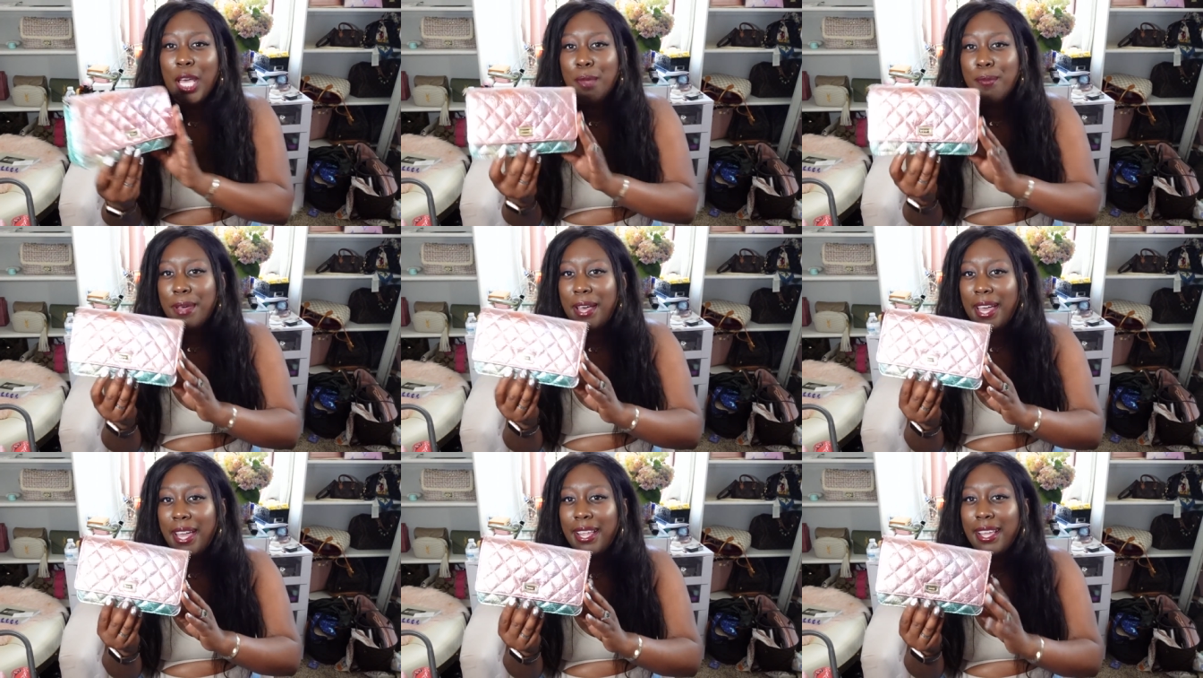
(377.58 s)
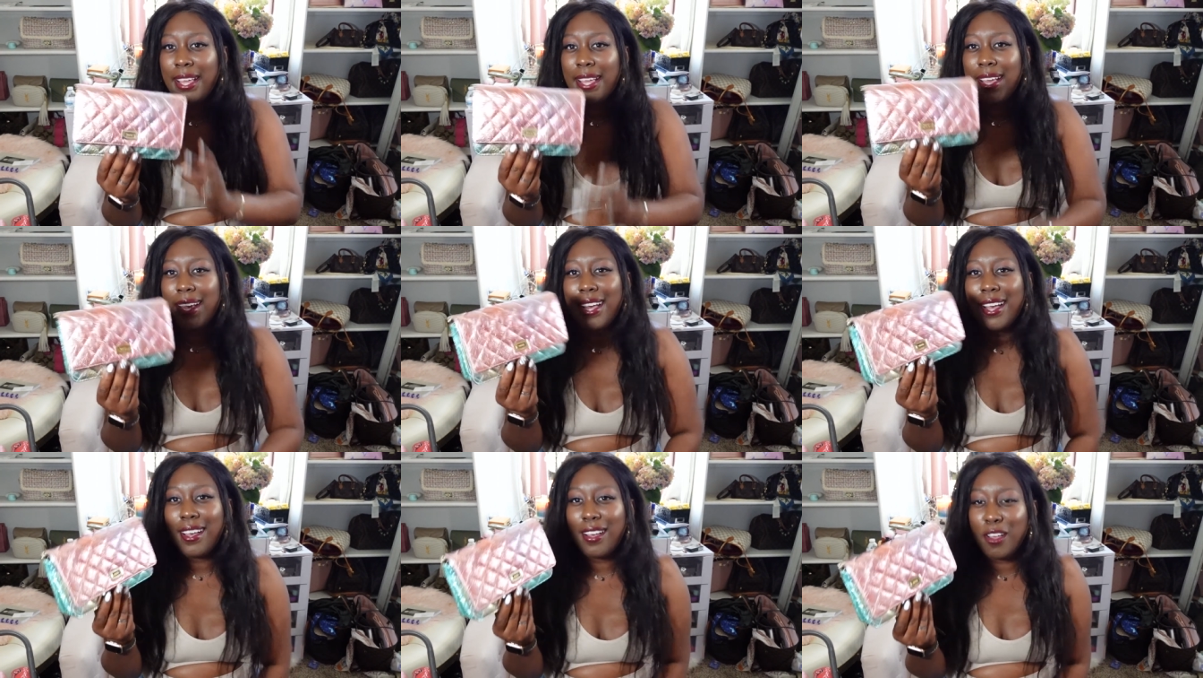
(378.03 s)
But
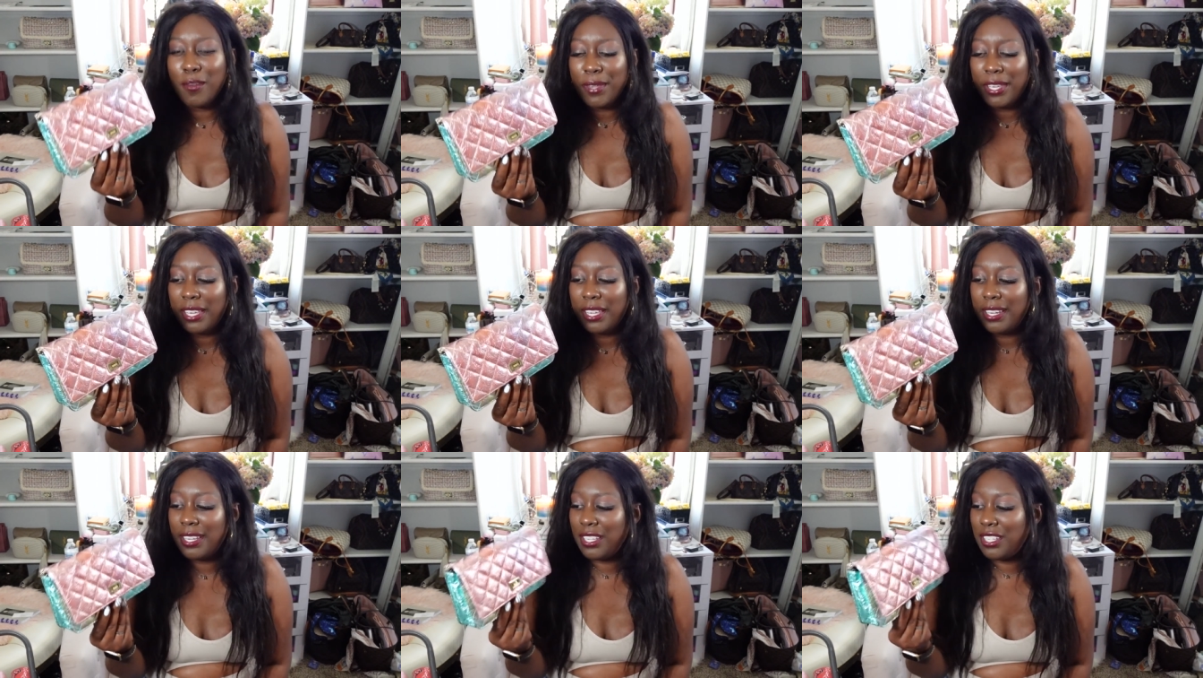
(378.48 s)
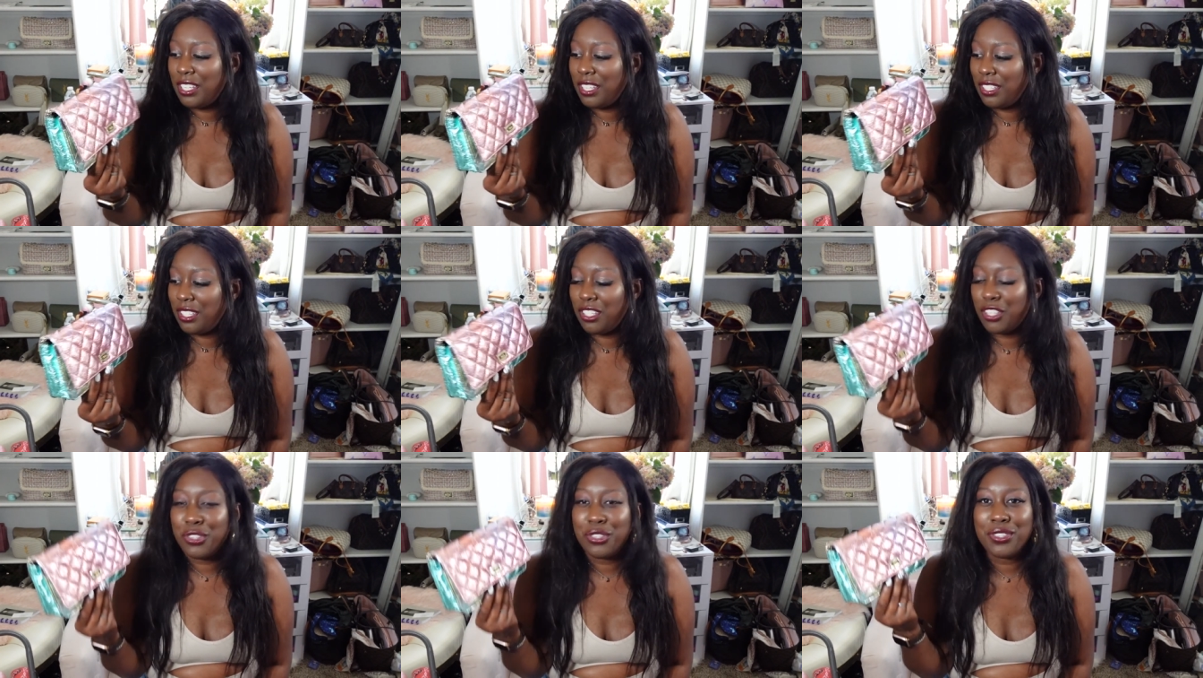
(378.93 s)
oh my goodness,
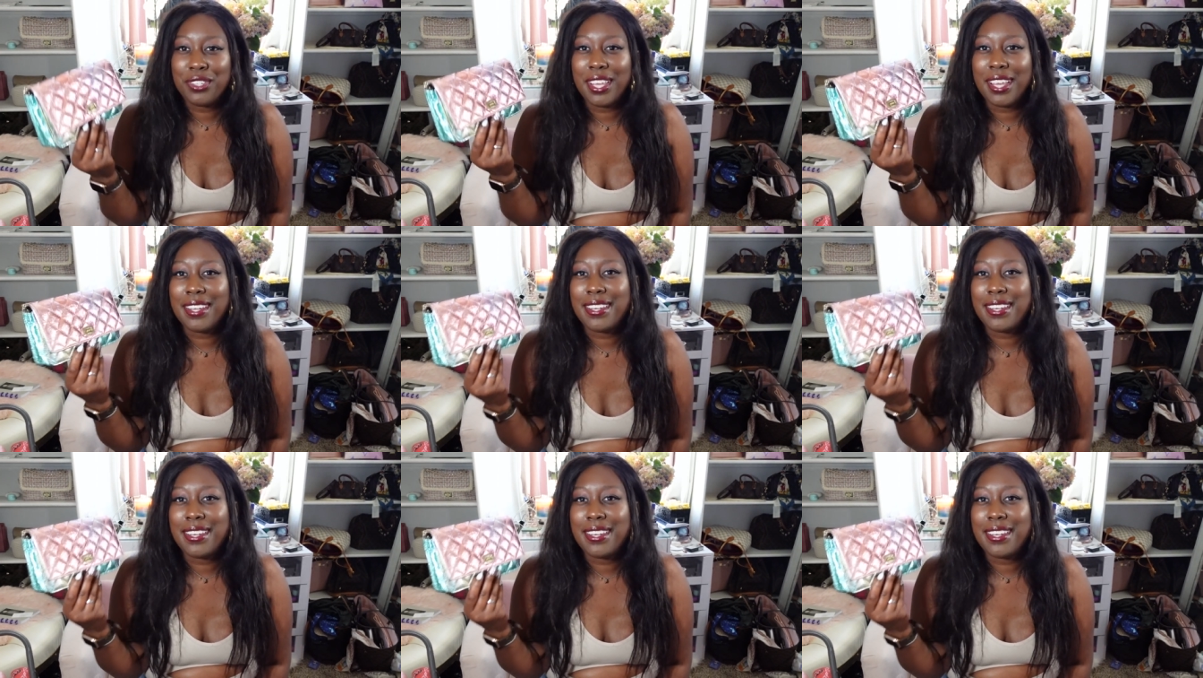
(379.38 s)
it's just